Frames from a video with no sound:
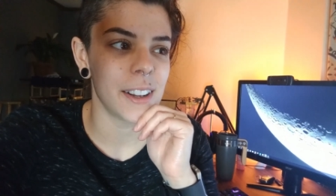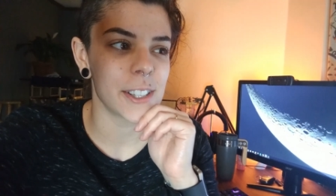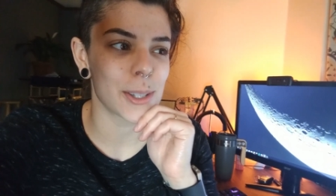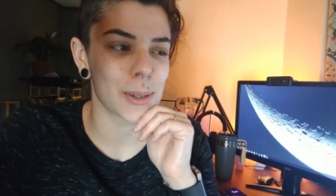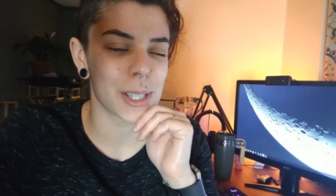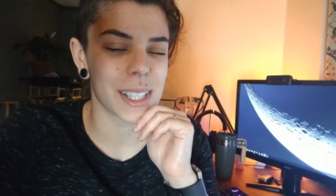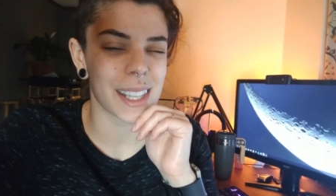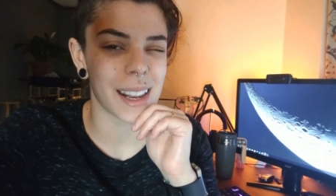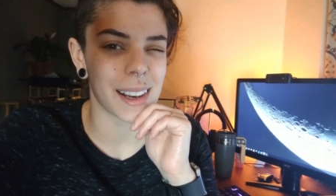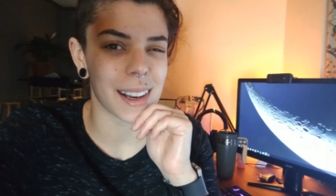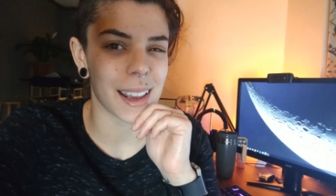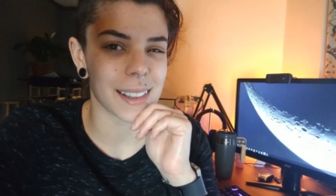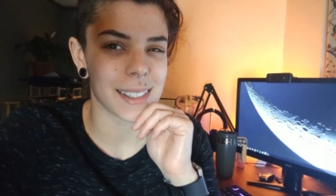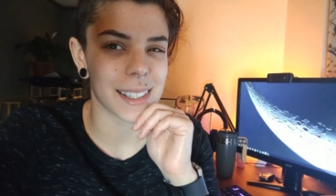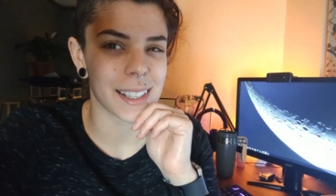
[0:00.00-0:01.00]
So it's just
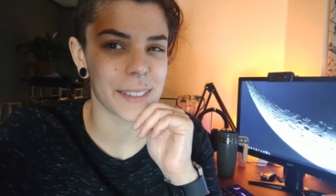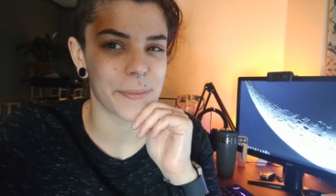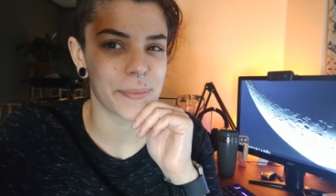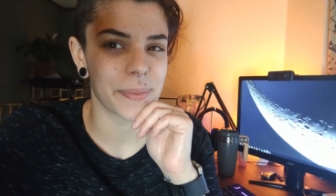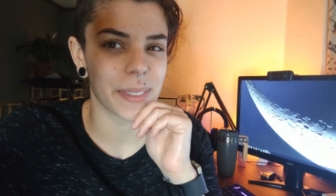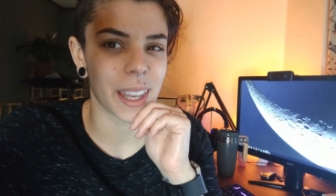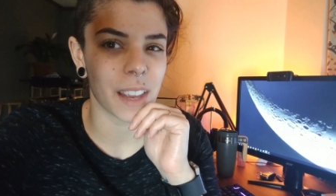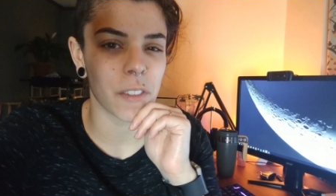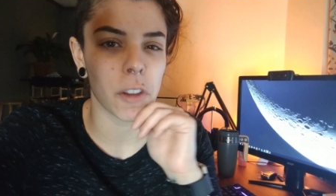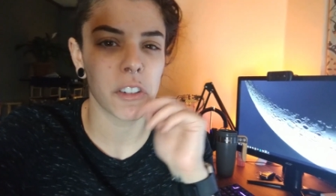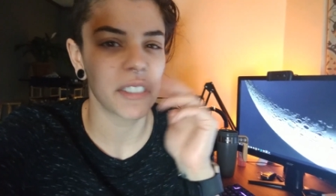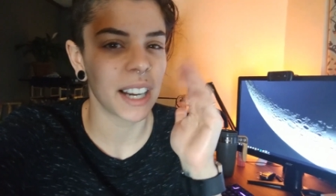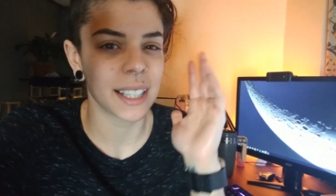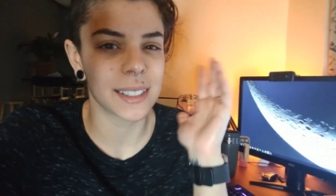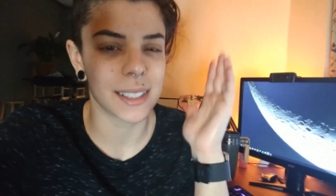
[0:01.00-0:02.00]
kind of nasty. Like if you've
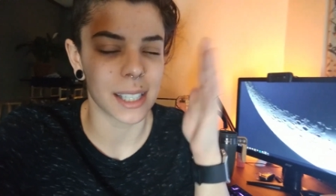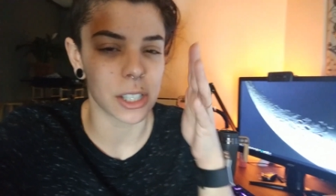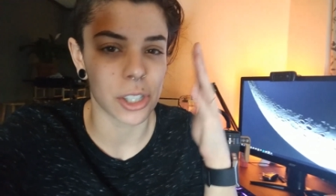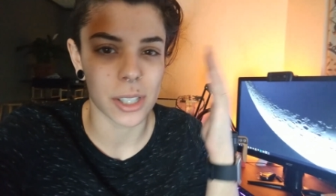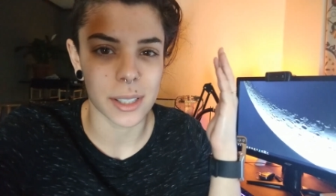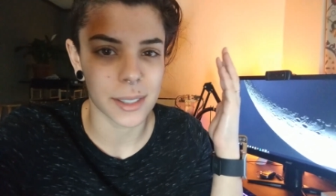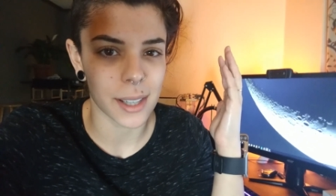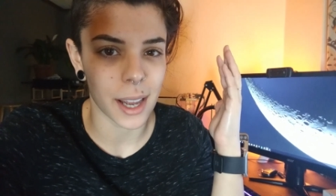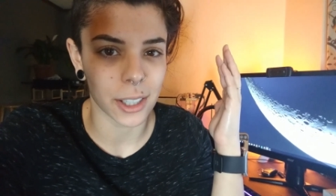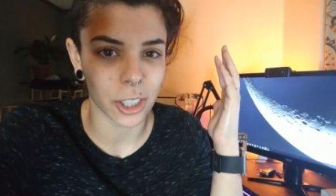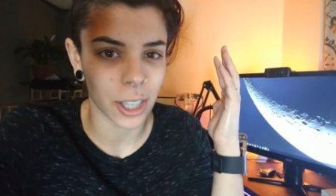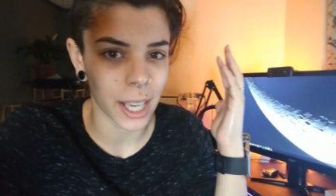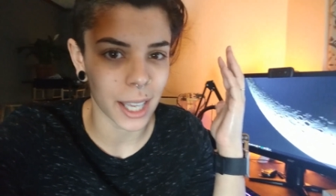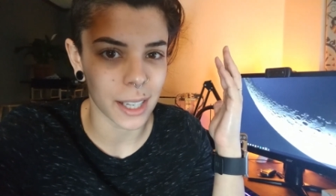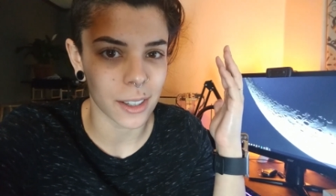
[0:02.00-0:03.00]
ever had stitches on
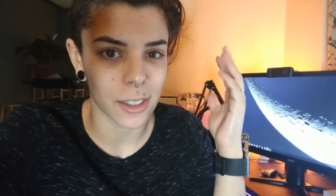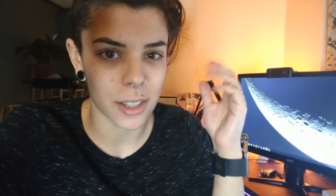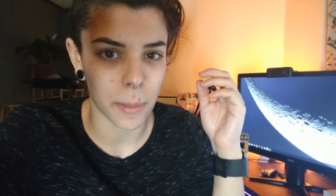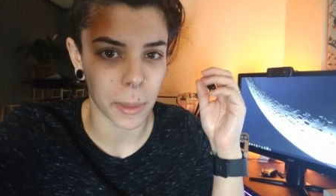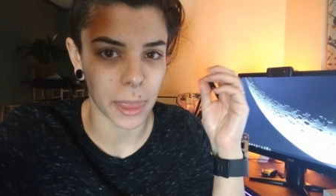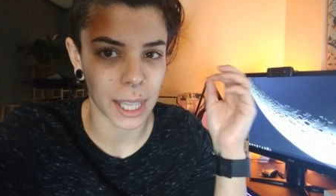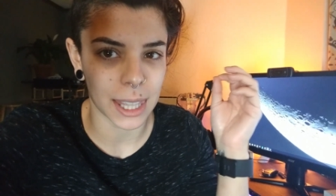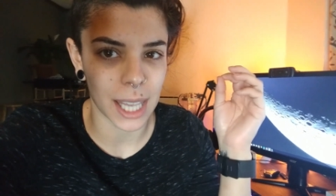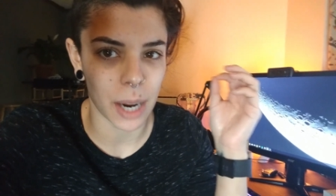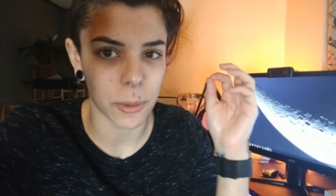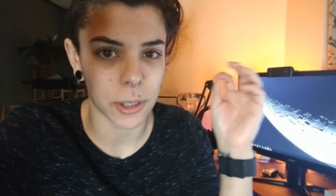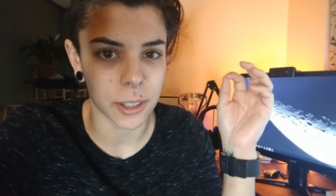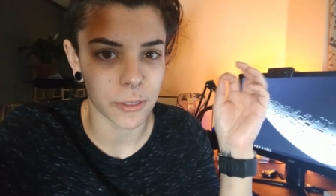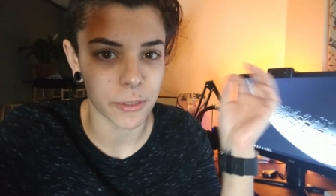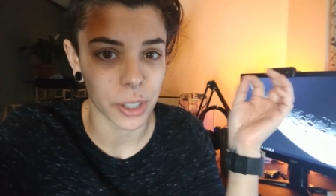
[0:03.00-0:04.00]
your head or something like that
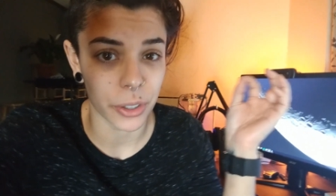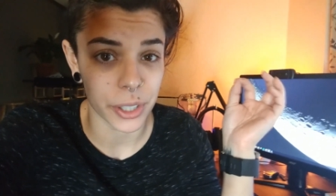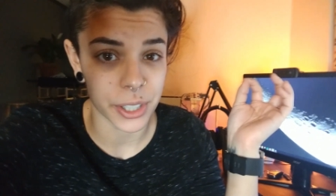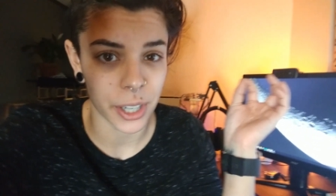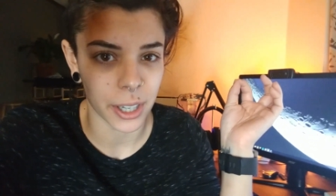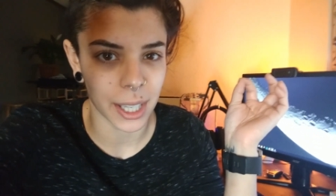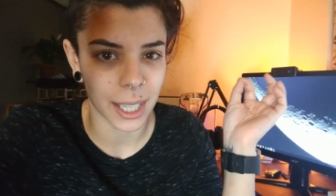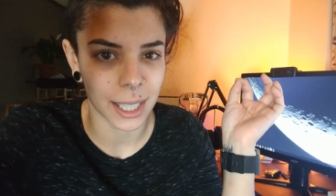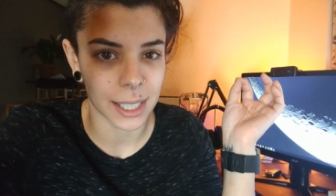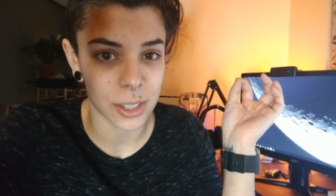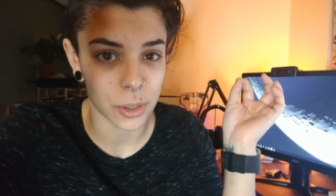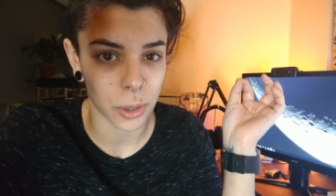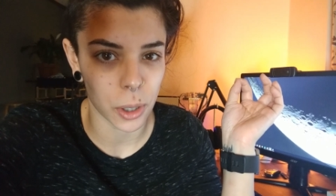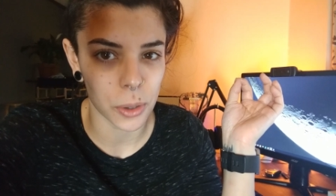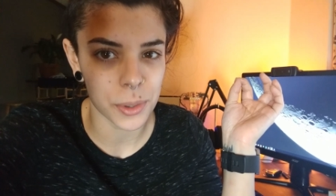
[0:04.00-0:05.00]
where you can feel the tugging and
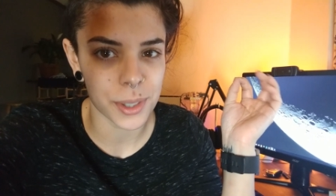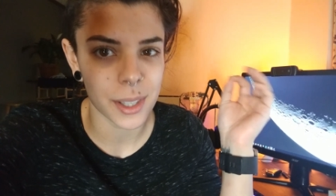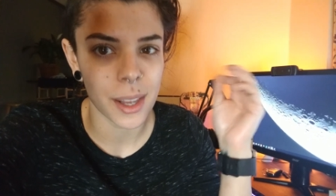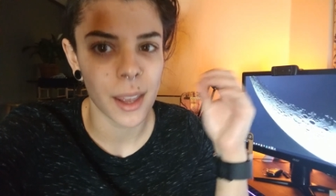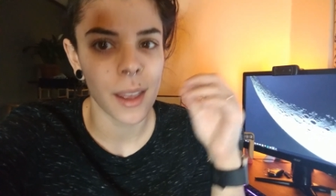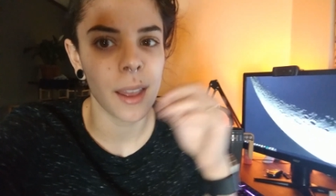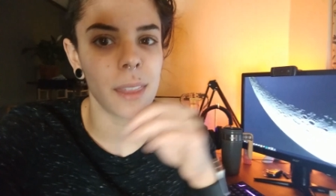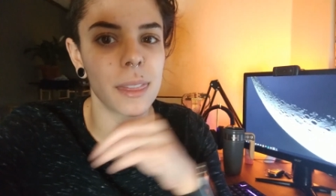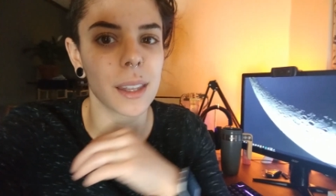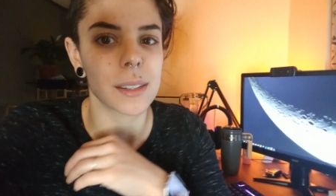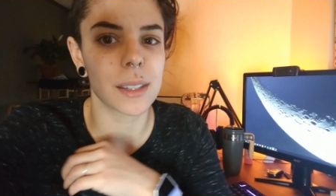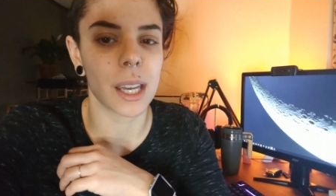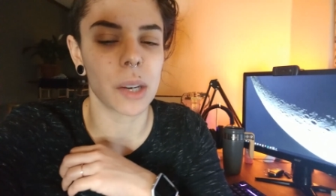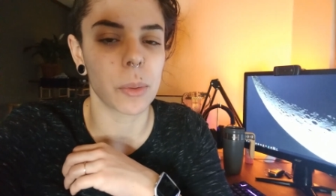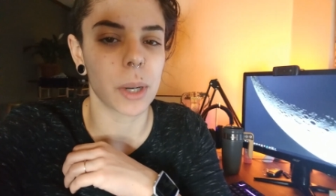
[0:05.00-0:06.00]
it's gross,
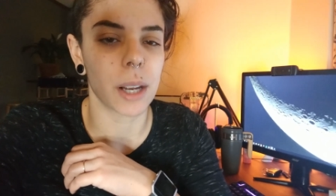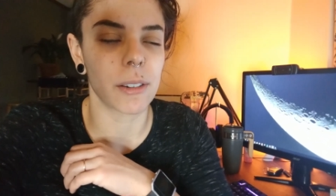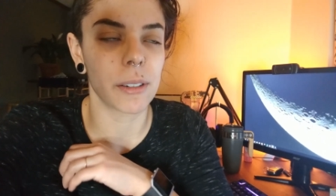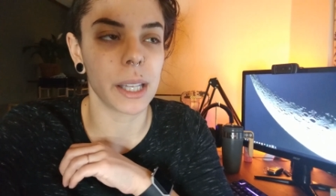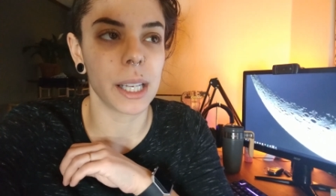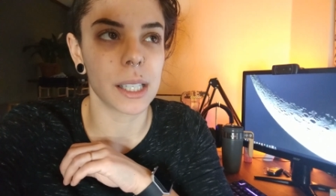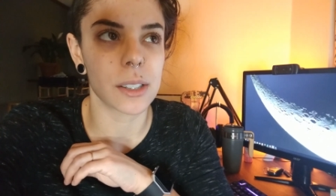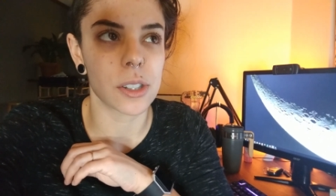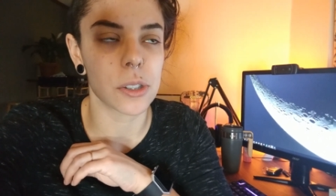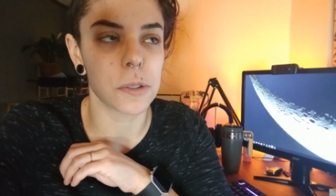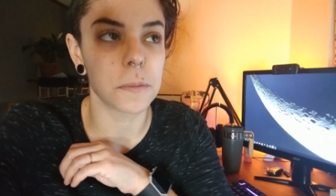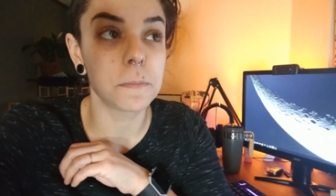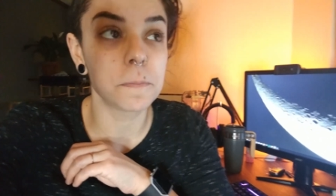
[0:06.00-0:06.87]
that's kind of what I relate it to.